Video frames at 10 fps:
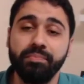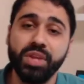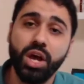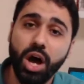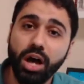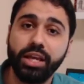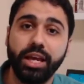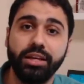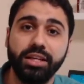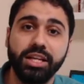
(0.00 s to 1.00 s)
Okay,
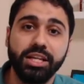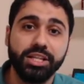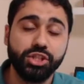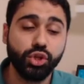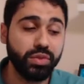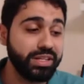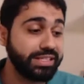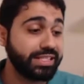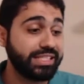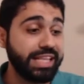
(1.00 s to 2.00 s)
so this is the
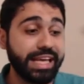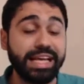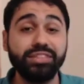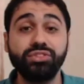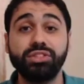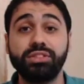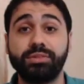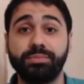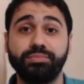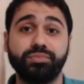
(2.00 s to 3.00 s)
second
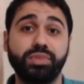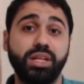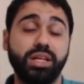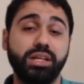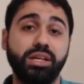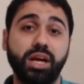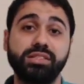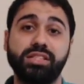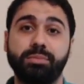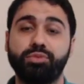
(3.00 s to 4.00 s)

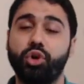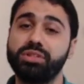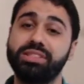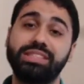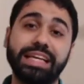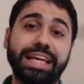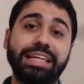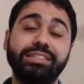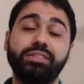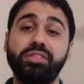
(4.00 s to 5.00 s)
concept or the
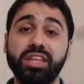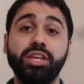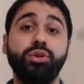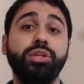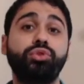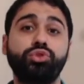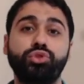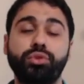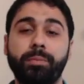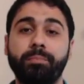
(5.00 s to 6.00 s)
second thing you need to do,
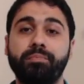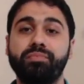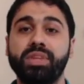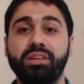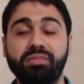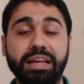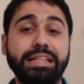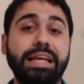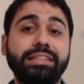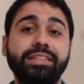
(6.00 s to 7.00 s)

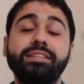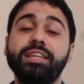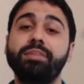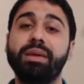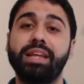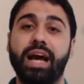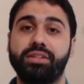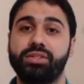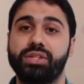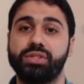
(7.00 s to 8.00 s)
validating email
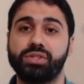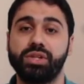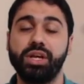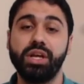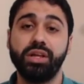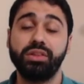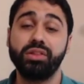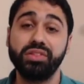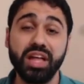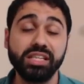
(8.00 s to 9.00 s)
addresses. The
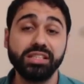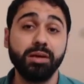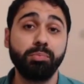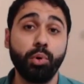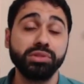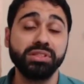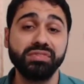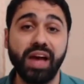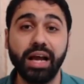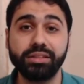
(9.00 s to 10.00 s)
third important
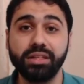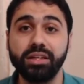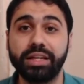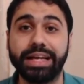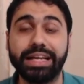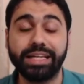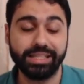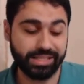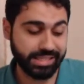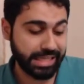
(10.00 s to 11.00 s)
factor is
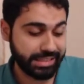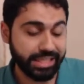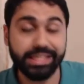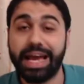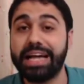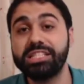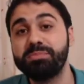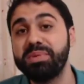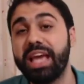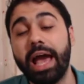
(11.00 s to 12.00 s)
setting
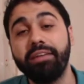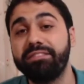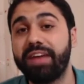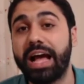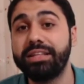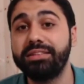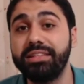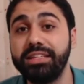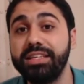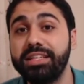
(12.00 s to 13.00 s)
SPF and
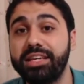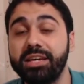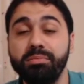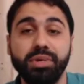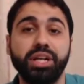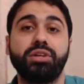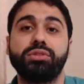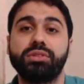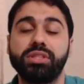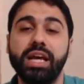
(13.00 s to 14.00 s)
DKIM records.
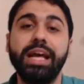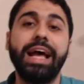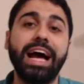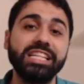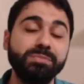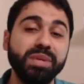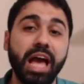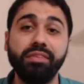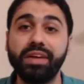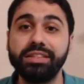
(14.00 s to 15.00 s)
SPF
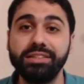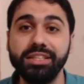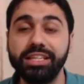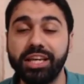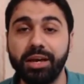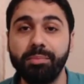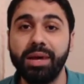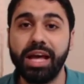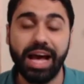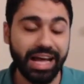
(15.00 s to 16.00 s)
and DKIM
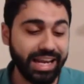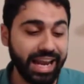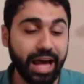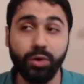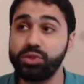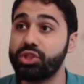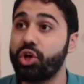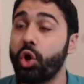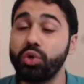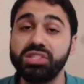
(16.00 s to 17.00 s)
allows
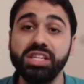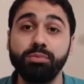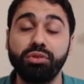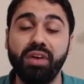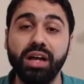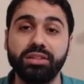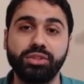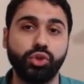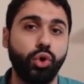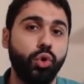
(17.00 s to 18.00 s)
hosting providers
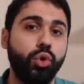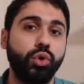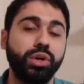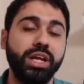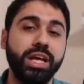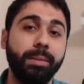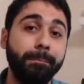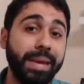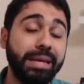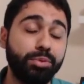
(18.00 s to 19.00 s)
or
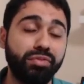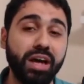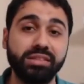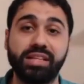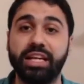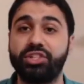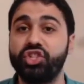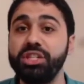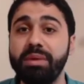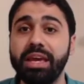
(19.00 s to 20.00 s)
mail providers like
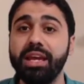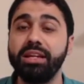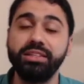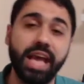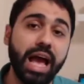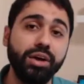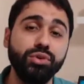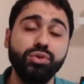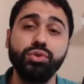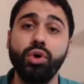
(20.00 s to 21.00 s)
Gmail,
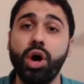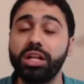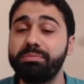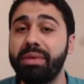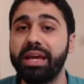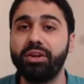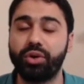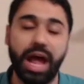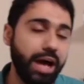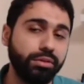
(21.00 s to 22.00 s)
Yahoo, Hotmail, or
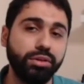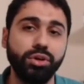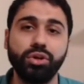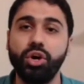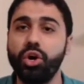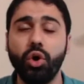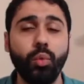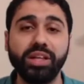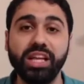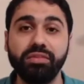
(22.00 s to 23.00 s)
Outlook, or
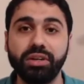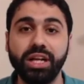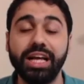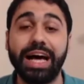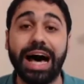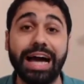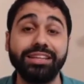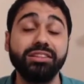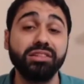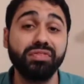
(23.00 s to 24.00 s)
whatever,
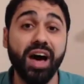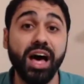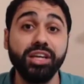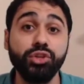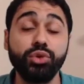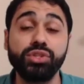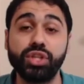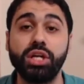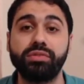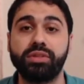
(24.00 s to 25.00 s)
identify your server.